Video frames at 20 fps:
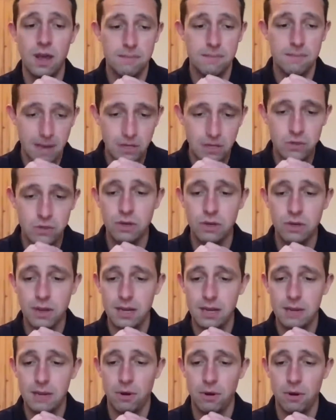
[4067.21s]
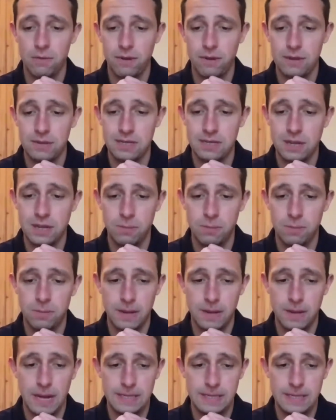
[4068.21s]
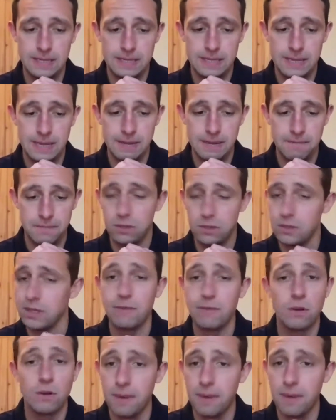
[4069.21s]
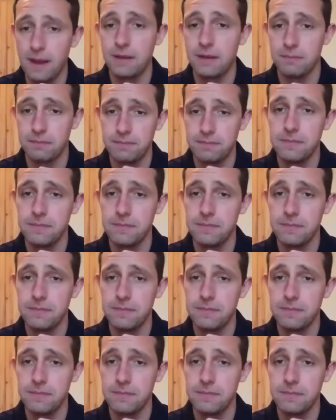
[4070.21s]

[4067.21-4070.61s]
Make sure you get your profile set up, and um, you'll never look back.